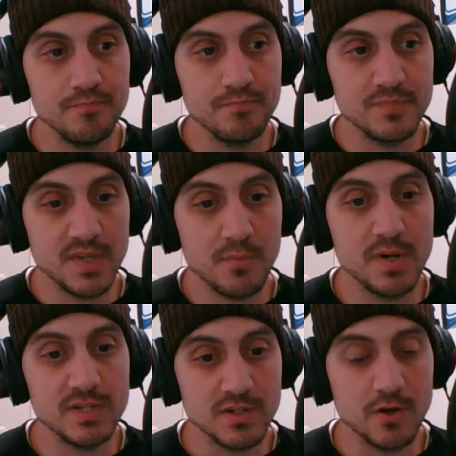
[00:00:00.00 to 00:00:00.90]

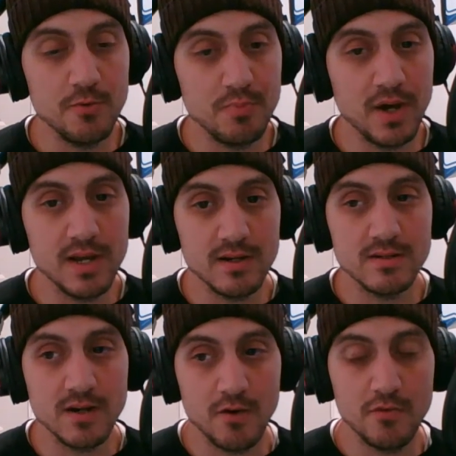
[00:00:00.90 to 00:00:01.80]
Dinwiddie's a good player,
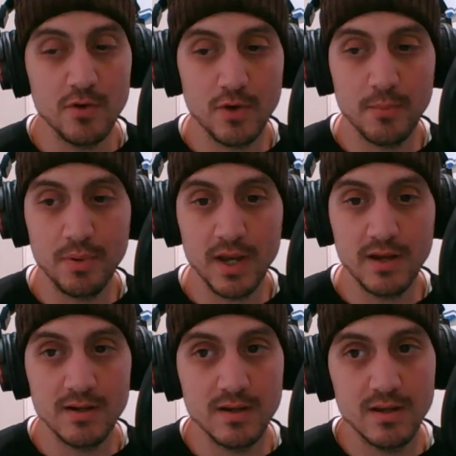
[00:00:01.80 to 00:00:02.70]
a real good
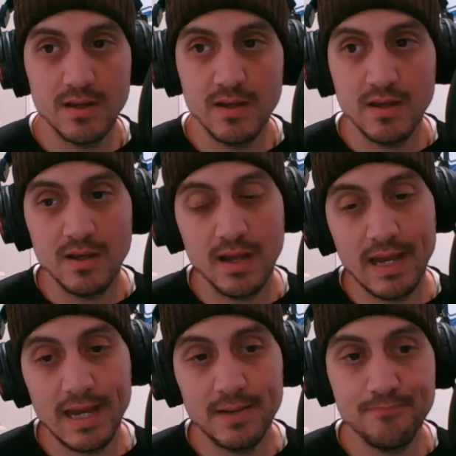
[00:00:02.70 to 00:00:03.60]
player.
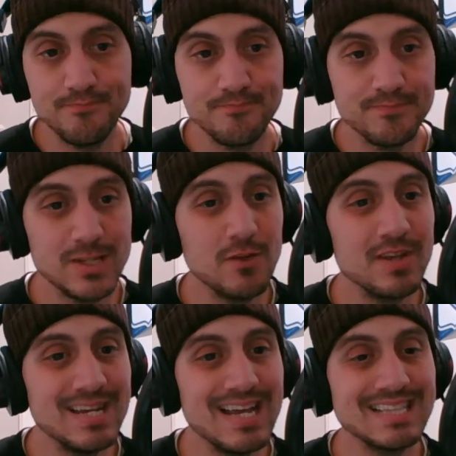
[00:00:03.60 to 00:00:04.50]
And, the
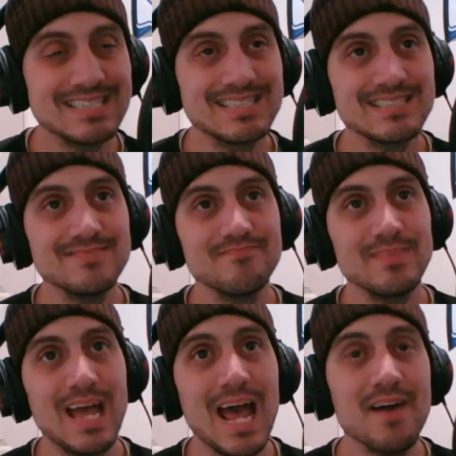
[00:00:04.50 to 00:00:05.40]
Nets
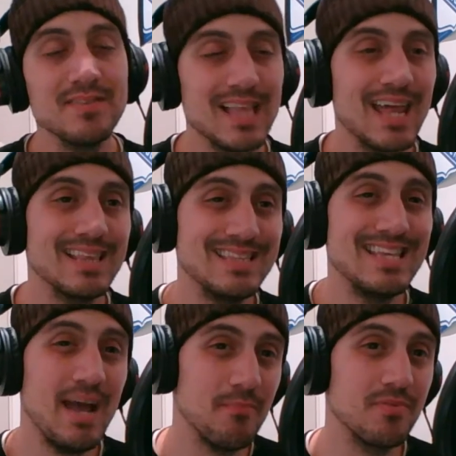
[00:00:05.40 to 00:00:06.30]
have a lot of
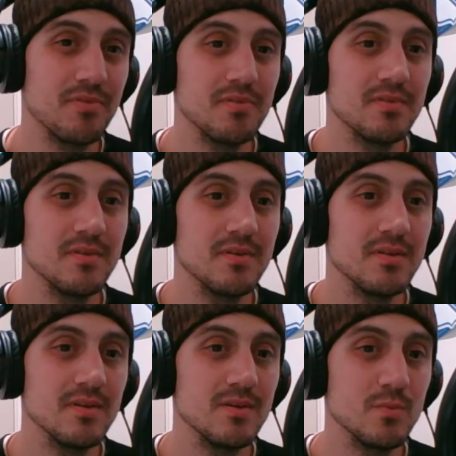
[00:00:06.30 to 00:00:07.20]
depth,
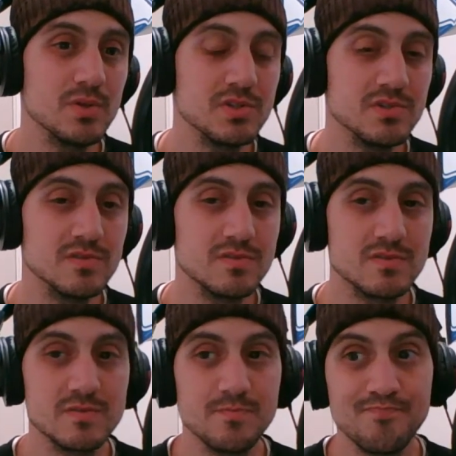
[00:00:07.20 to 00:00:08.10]
which is,